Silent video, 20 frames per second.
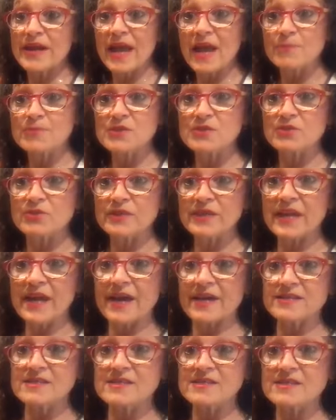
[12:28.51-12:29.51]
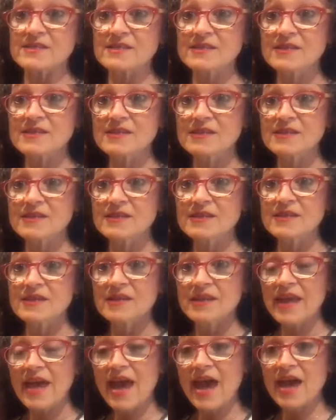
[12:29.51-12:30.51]
Absolutely, yes.
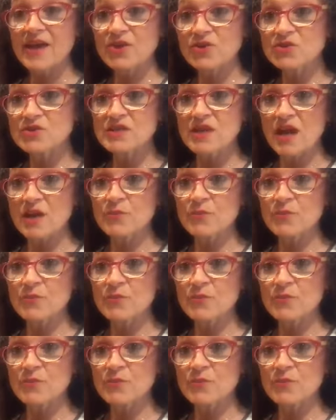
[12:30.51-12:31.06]
Yeah, use naan